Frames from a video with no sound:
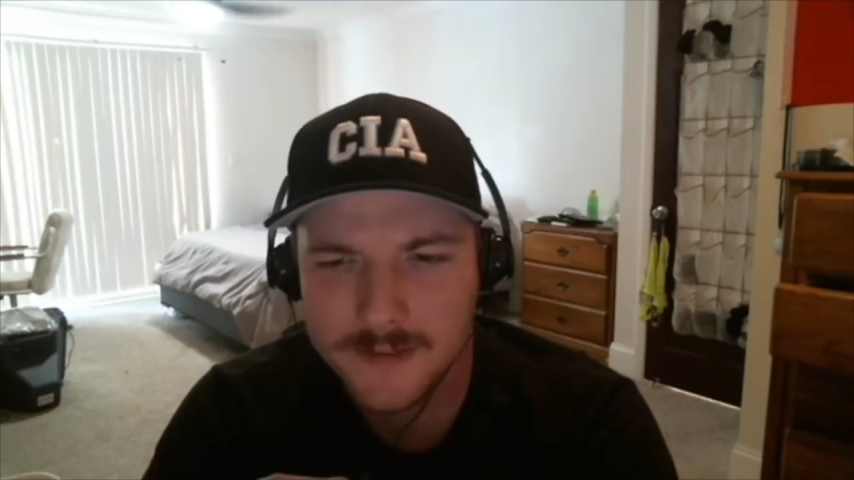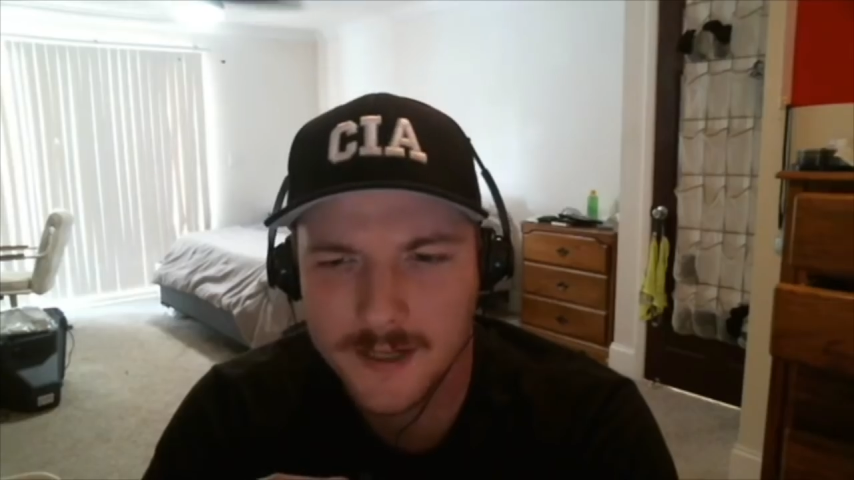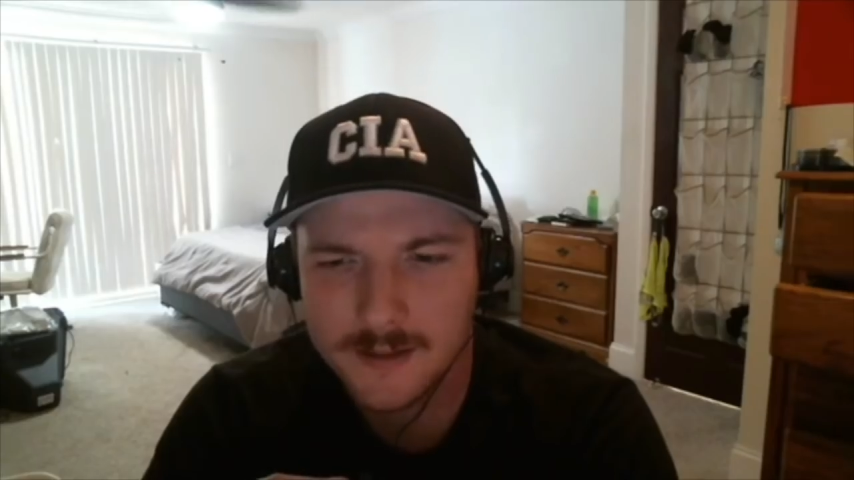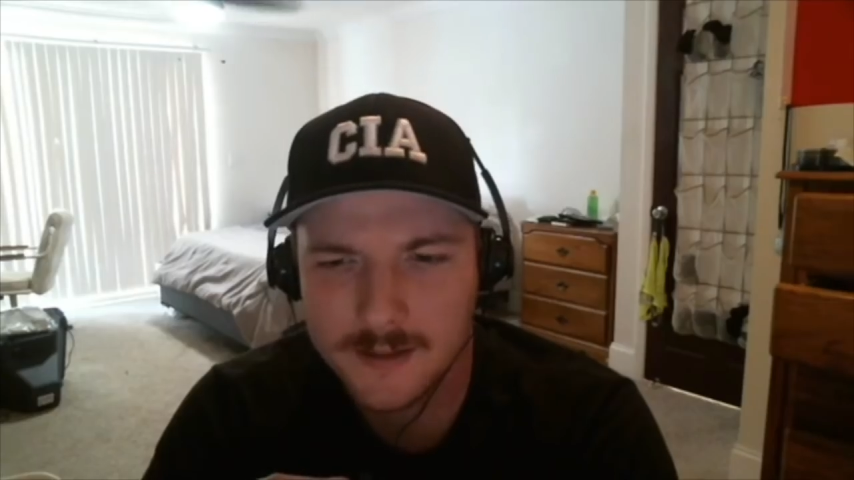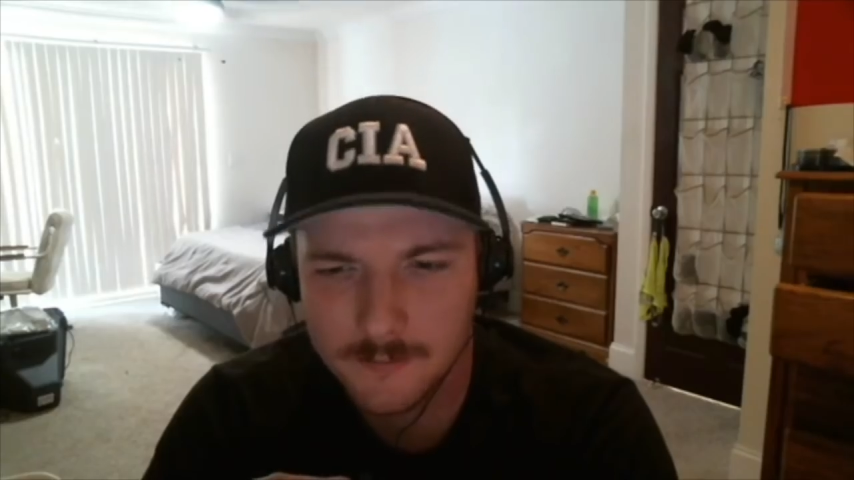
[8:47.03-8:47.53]
My
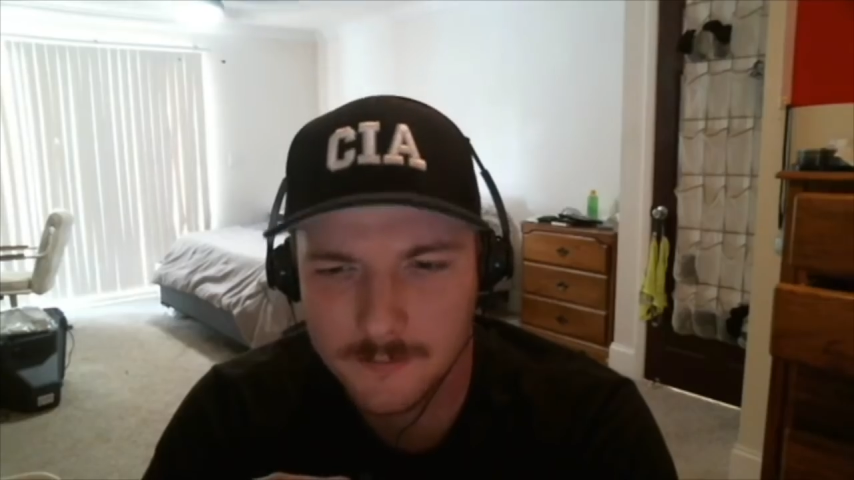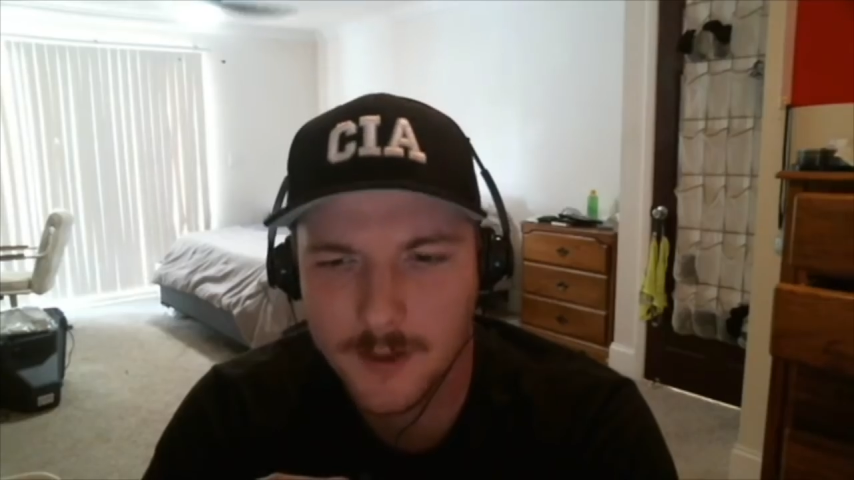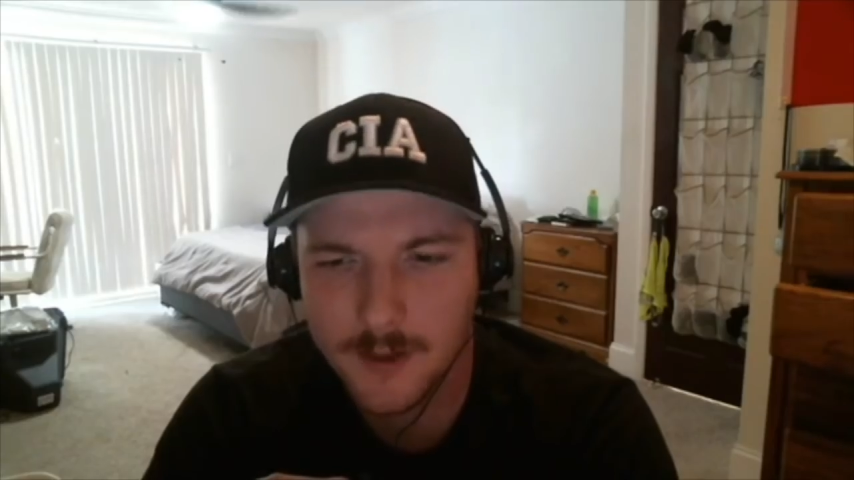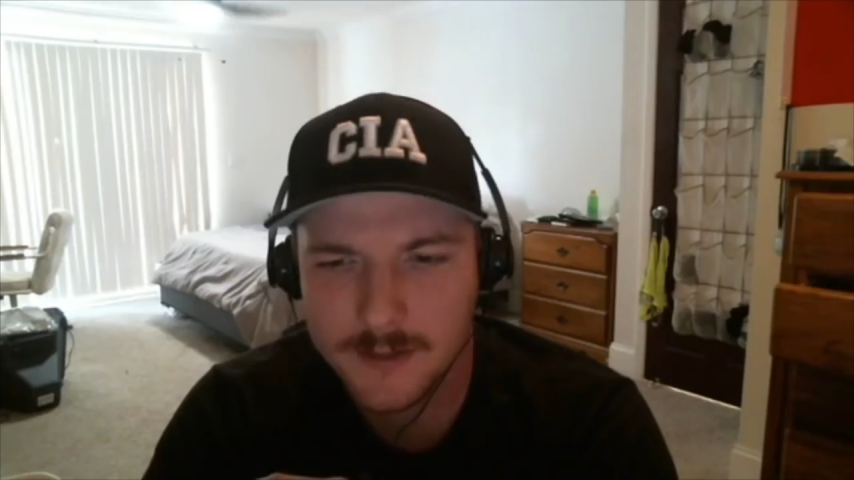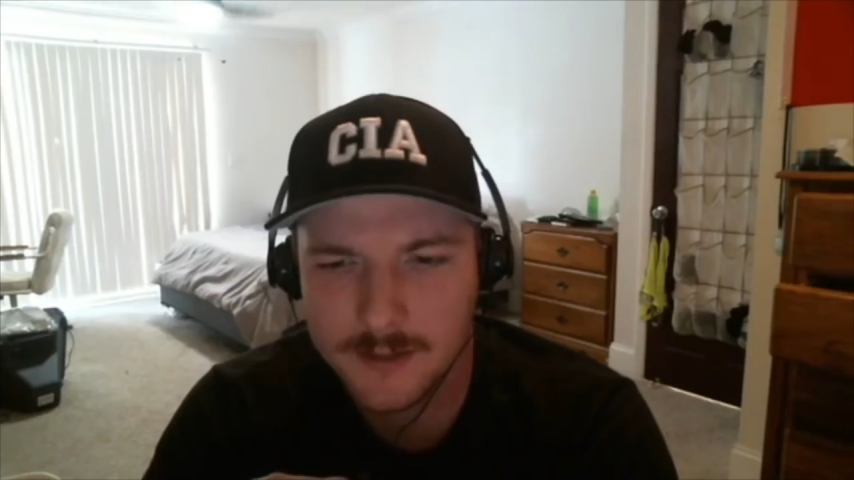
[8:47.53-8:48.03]

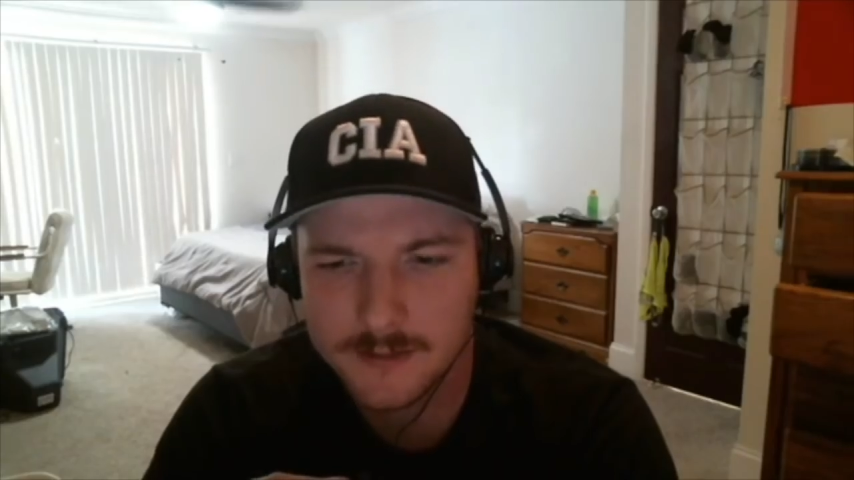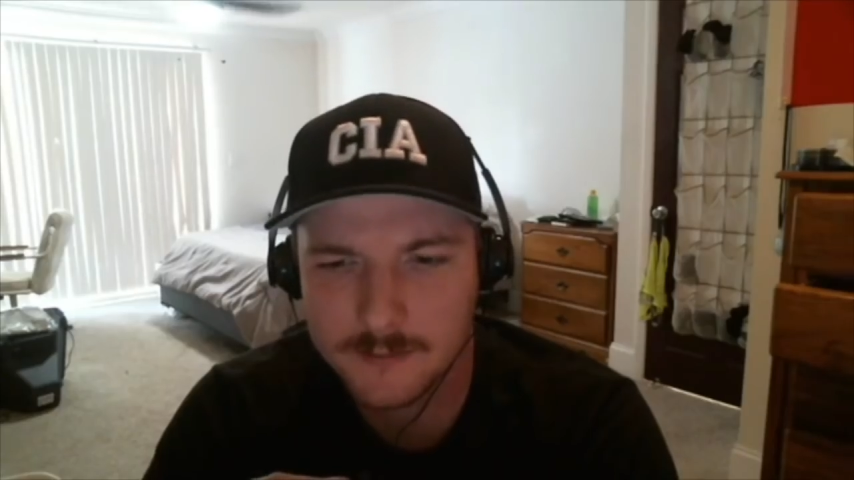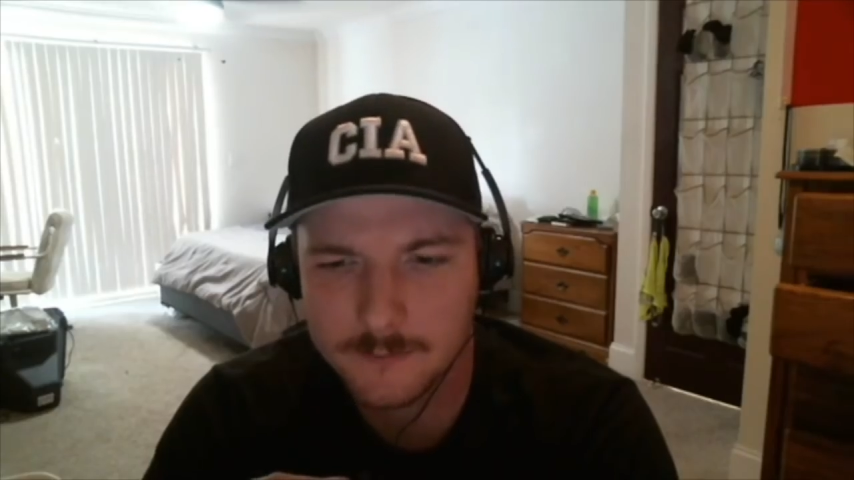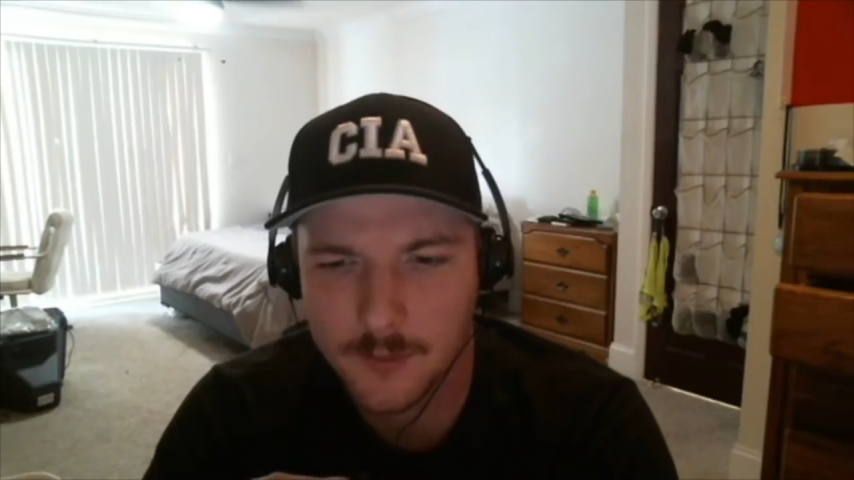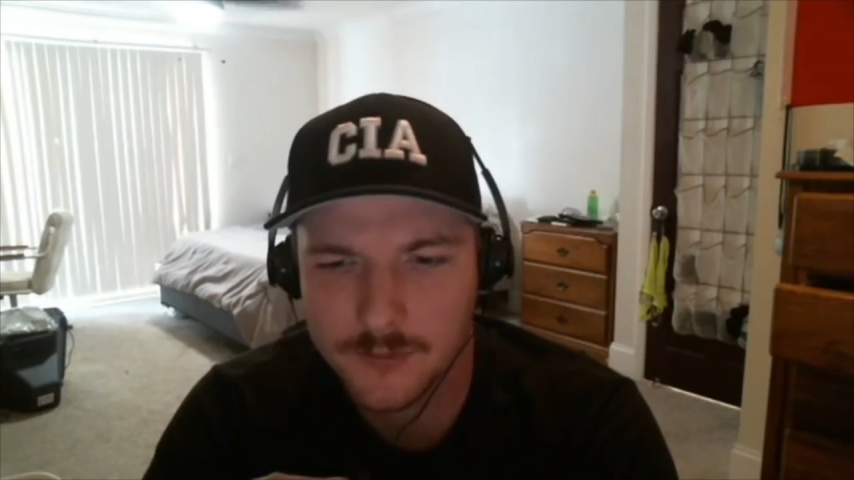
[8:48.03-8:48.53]

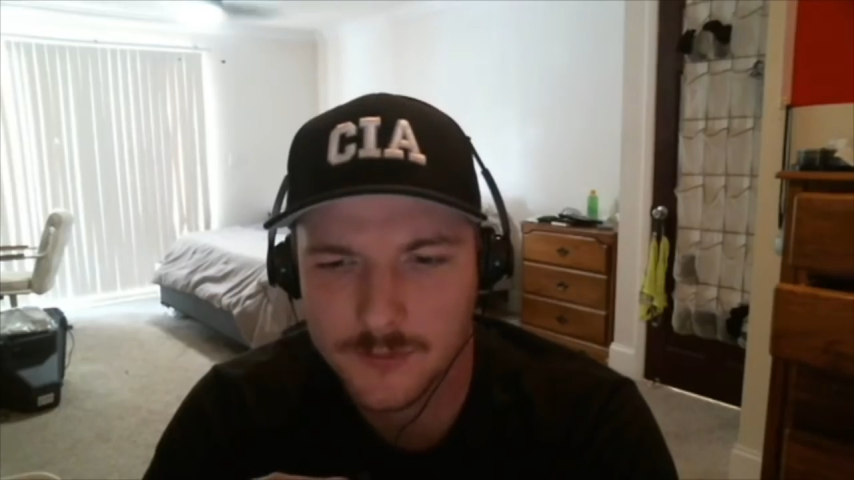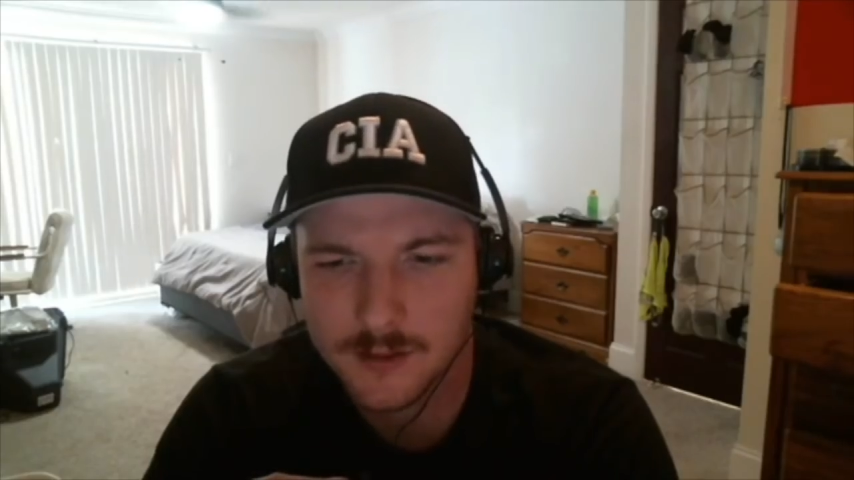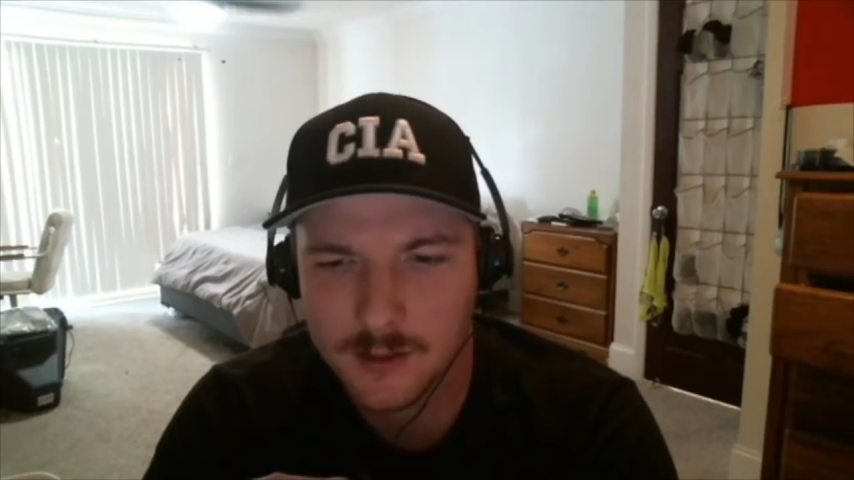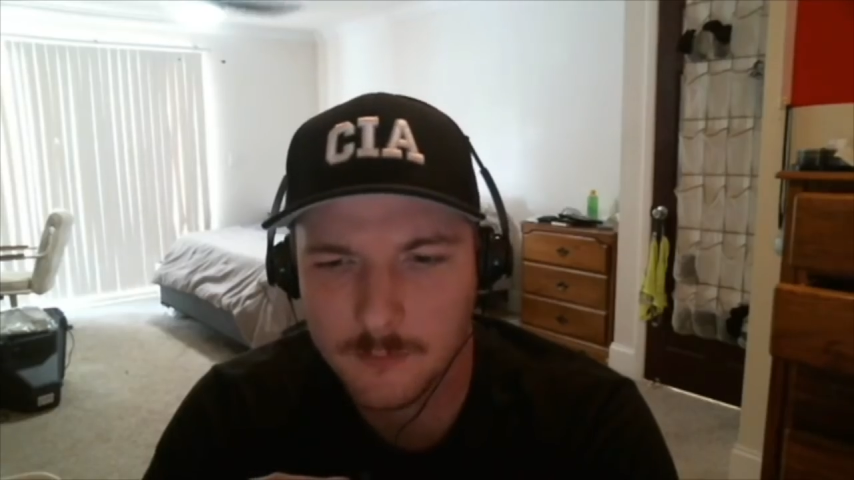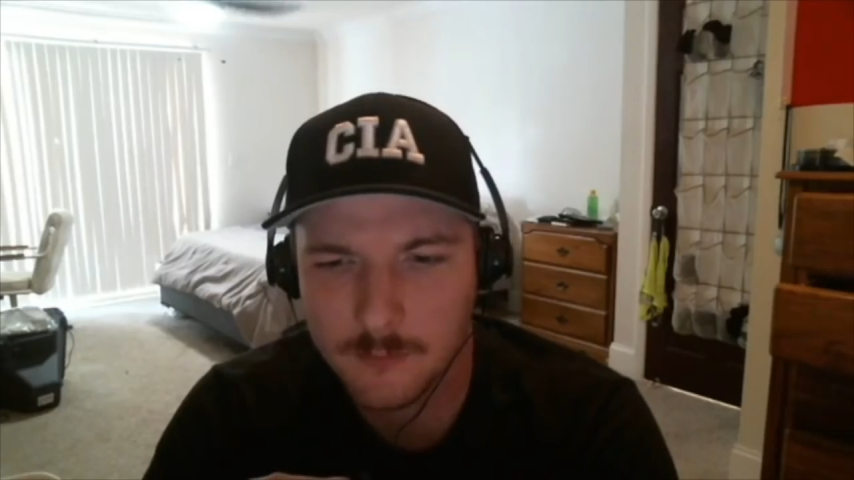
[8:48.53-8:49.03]
tactic
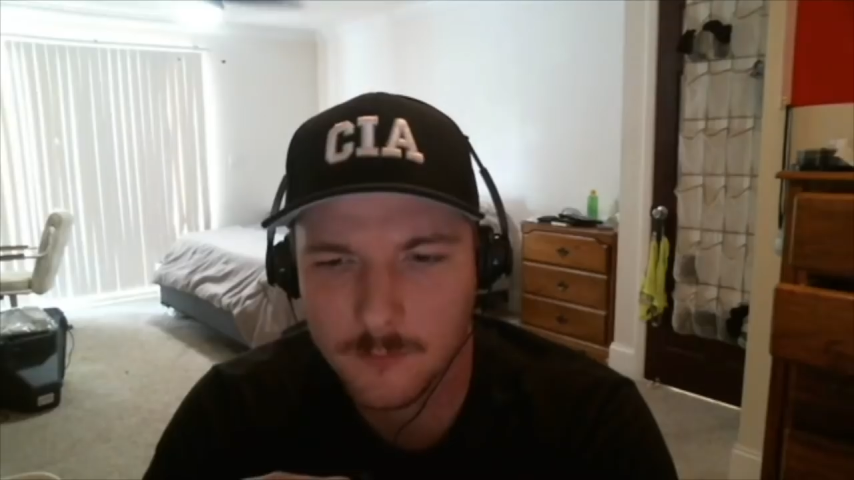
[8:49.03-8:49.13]
mostly